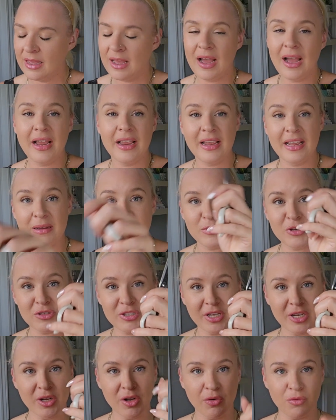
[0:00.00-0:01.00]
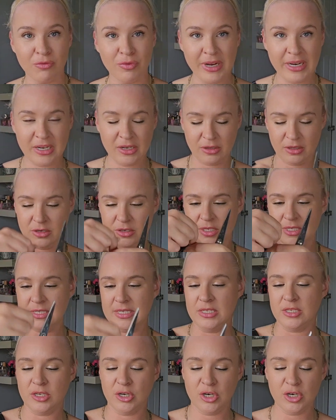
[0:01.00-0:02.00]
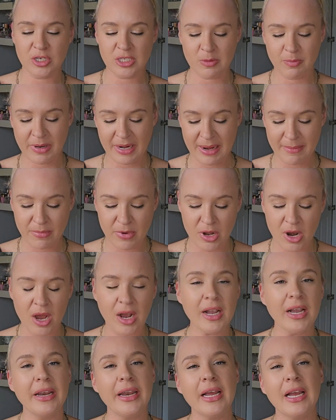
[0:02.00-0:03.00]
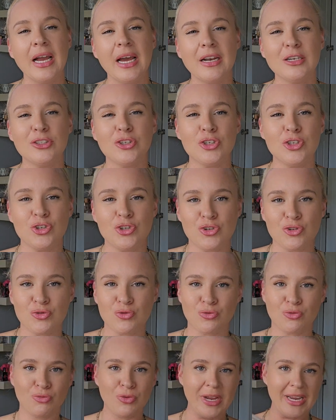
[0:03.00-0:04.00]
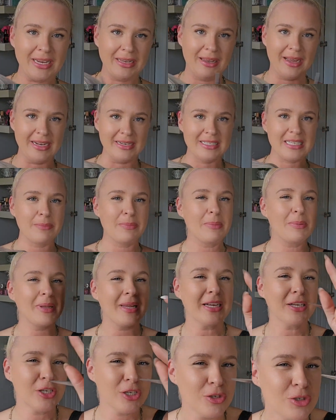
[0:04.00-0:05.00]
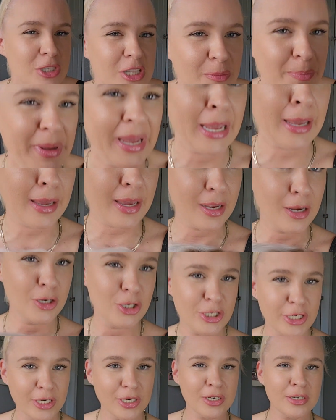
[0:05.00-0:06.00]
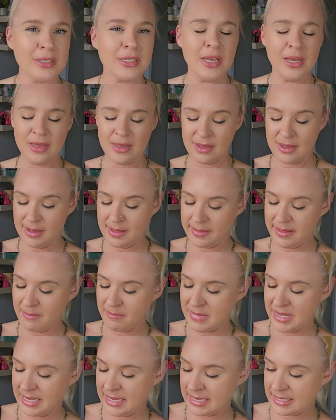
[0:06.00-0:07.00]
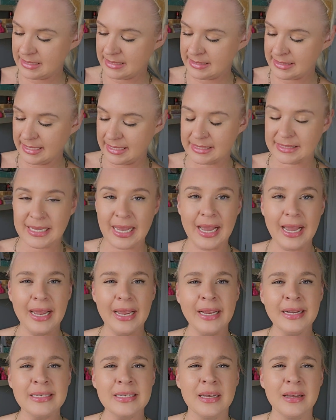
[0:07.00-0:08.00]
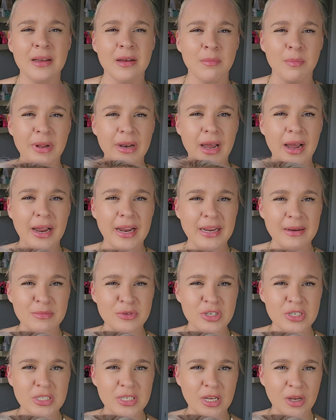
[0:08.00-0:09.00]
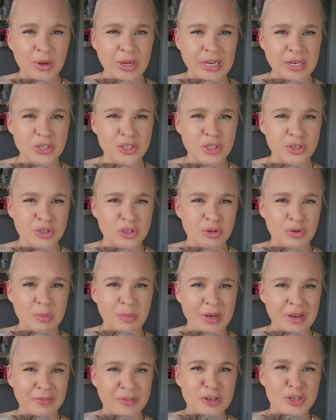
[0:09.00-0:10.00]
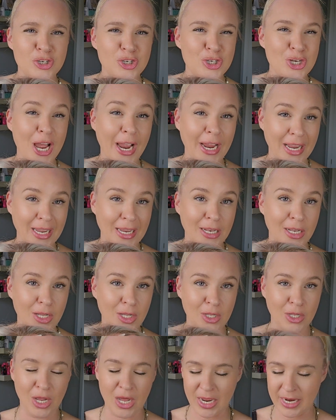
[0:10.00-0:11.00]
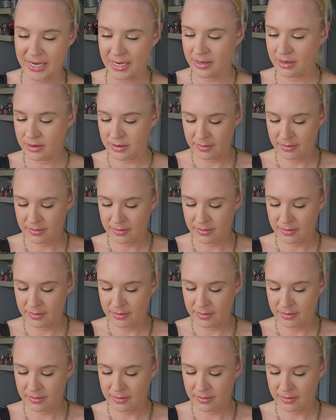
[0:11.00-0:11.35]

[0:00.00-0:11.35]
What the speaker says: I am using regular scissors, but I'm not gonna cut a straight line. Some people like to use the pinking shears that make it zigzagged, but I am just going to do a bit of a jagged line.